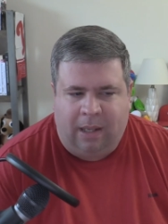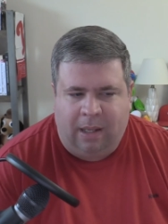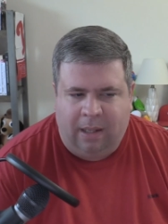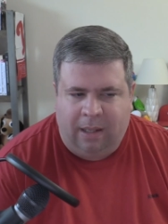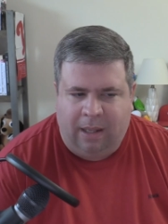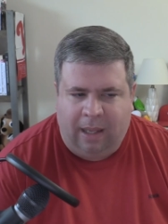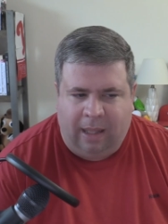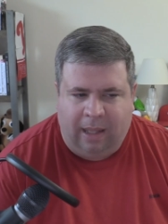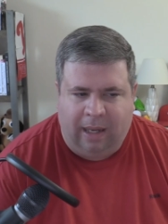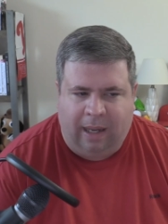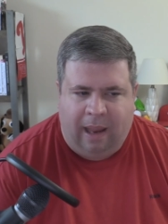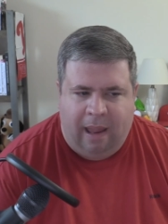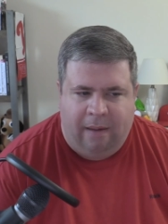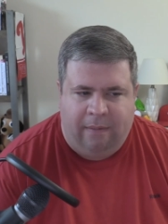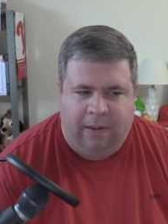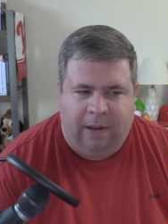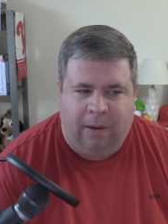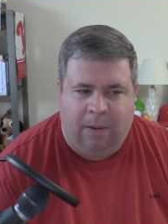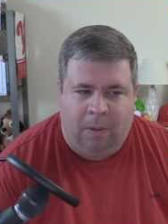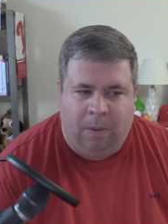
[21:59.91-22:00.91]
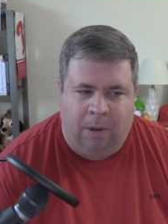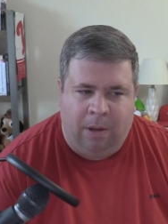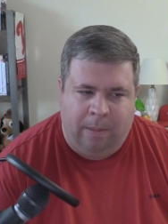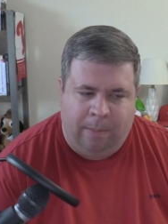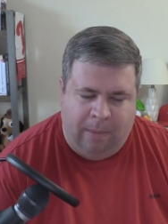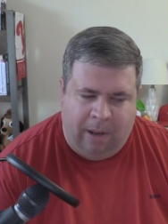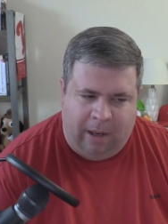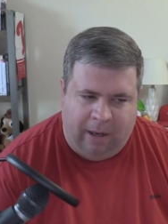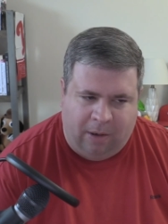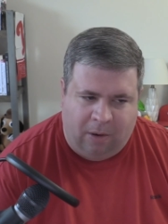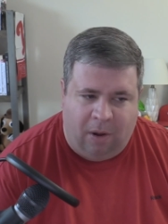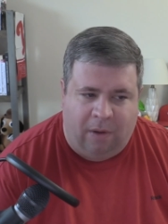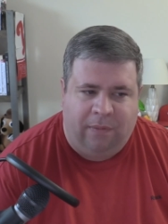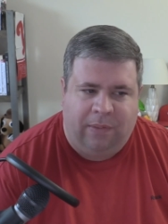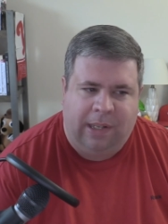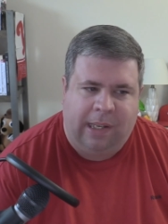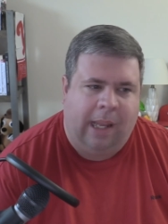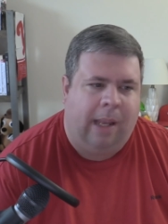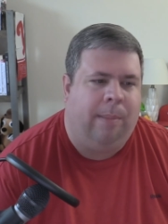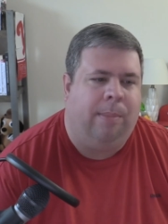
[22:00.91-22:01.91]
I like having it on my
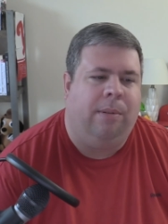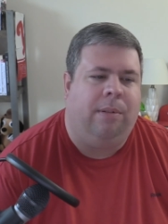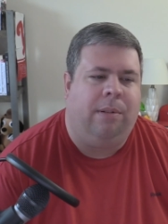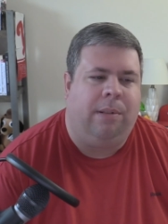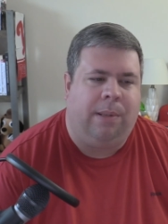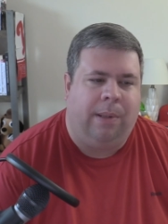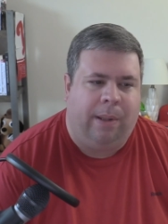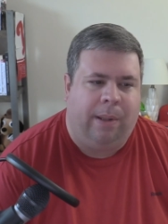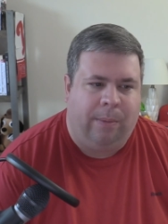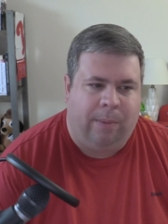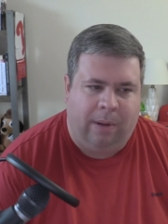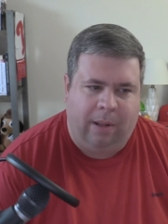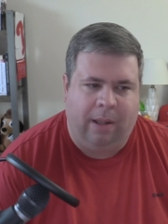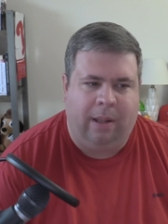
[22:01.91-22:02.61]
coffee table so that way,